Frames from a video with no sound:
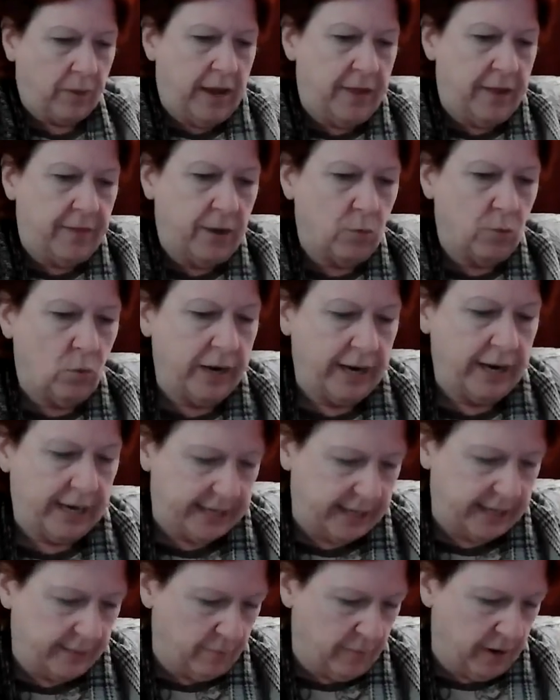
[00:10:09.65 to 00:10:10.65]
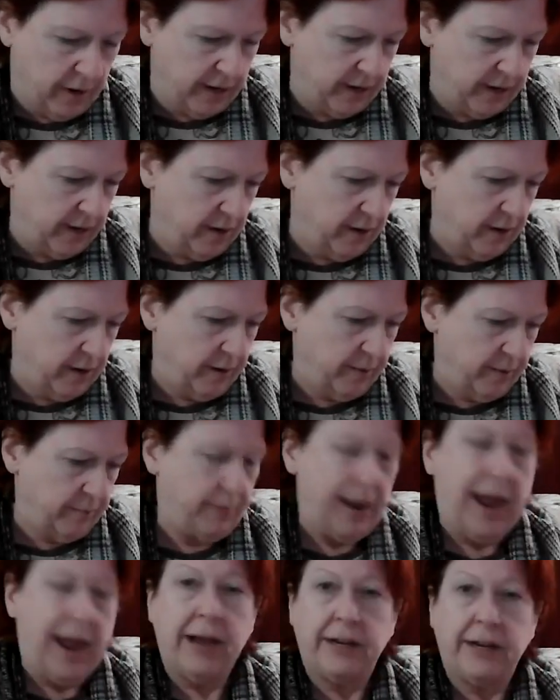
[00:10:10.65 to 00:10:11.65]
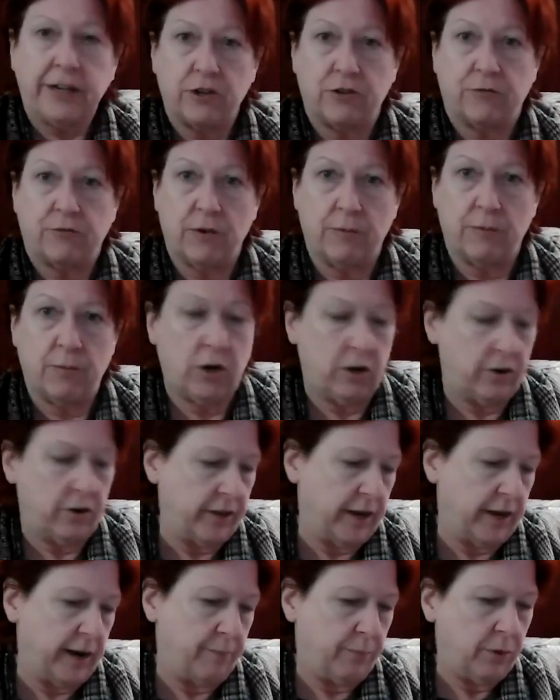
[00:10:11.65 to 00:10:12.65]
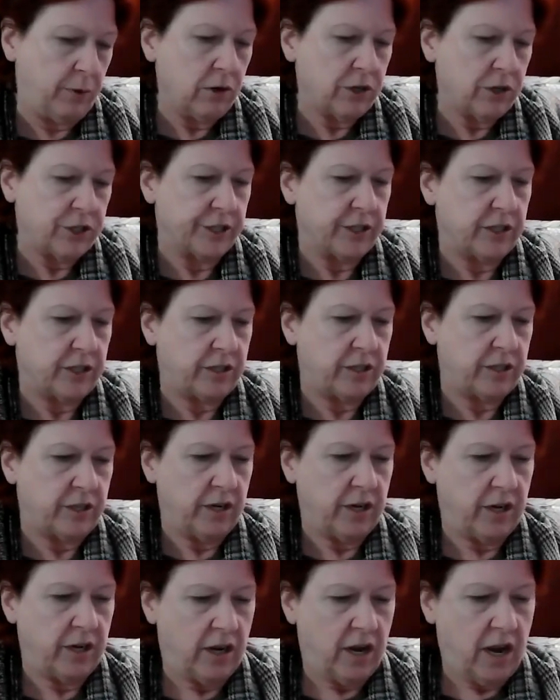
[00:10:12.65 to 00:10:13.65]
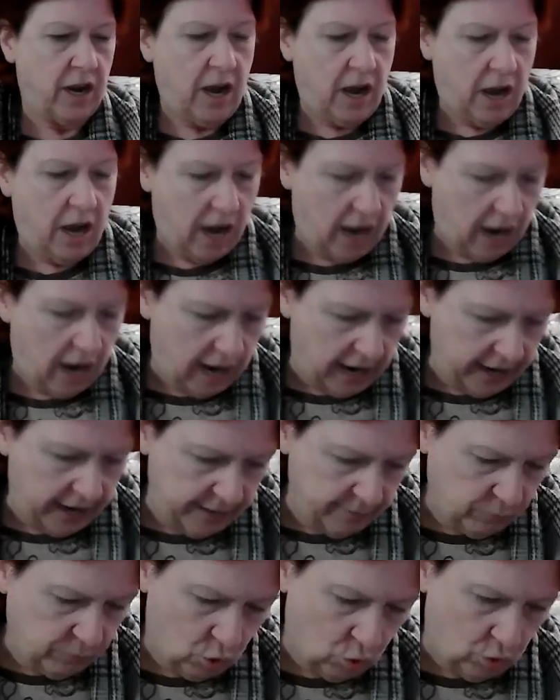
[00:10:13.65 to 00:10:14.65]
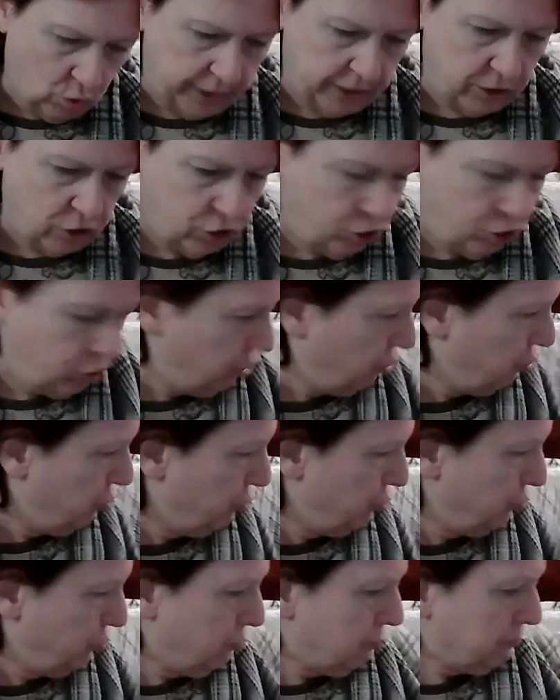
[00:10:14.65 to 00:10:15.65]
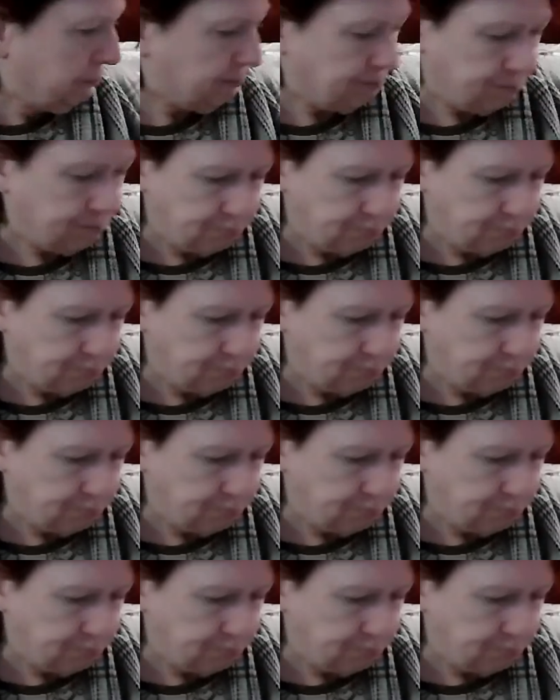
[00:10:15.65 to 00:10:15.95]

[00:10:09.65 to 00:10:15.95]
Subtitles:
And then when I get my package from her that I purchased, I am going to